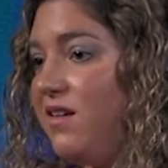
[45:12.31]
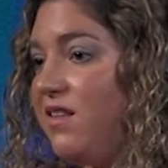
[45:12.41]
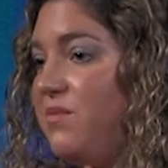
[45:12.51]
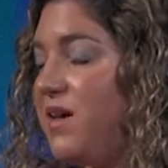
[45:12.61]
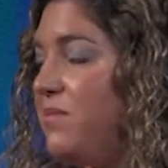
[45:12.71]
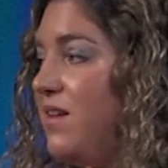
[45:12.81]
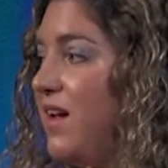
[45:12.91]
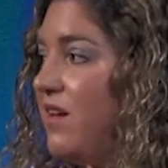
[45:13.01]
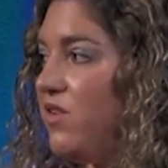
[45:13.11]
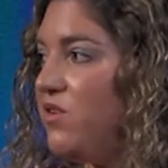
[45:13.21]
They might be
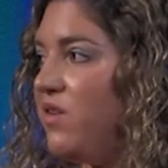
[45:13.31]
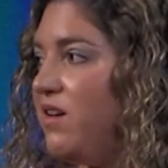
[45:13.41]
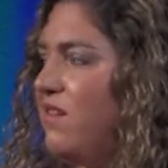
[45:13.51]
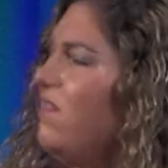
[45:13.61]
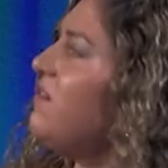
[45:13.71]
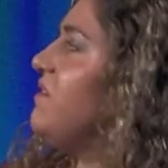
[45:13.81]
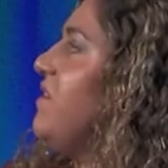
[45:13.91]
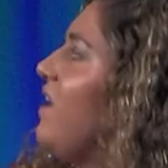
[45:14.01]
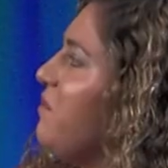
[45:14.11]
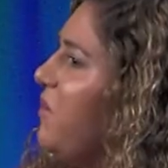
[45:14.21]
kind of annoyed, oh
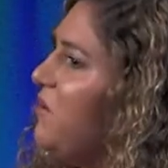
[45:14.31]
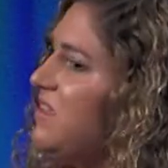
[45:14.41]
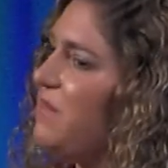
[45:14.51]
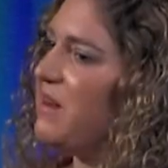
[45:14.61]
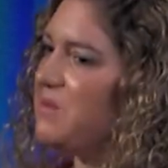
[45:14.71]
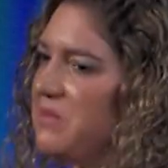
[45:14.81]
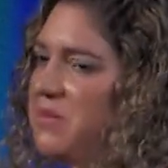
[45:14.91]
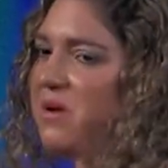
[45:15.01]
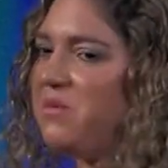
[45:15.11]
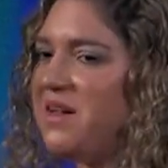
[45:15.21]
God, a boat's coming up to me,
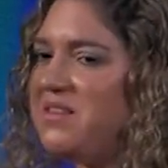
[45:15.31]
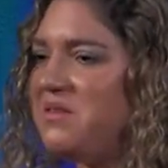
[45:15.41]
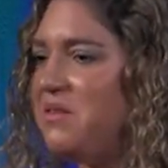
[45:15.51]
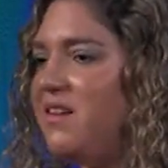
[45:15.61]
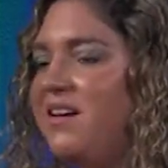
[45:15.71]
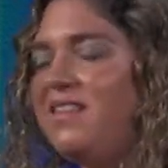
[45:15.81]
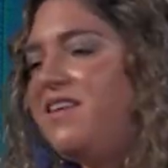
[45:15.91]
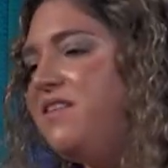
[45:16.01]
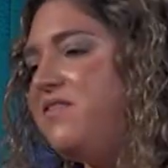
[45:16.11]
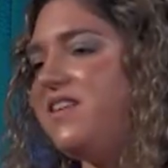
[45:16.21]
what do I do? They
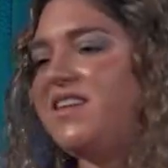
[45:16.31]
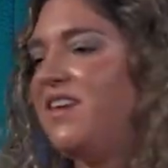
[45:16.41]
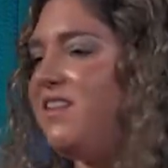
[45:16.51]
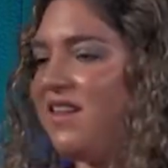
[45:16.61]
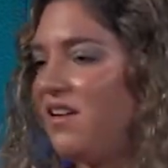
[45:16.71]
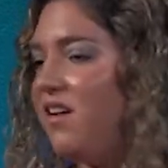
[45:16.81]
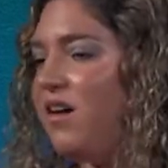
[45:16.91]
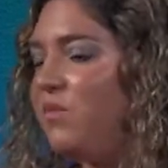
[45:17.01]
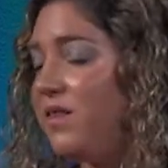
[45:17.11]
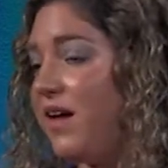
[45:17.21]
don't feel anything at all when